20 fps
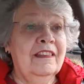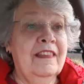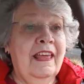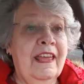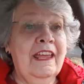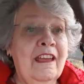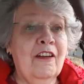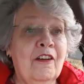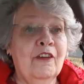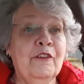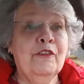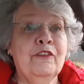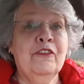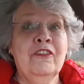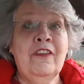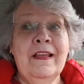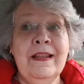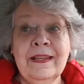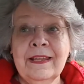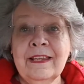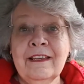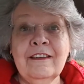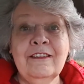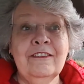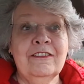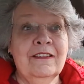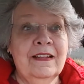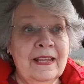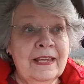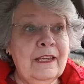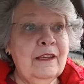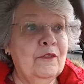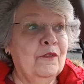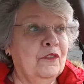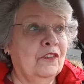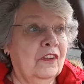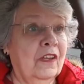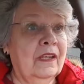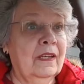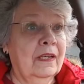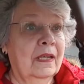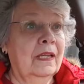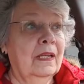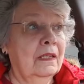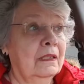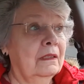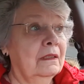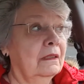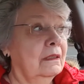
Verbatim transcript: they are selling slaves again.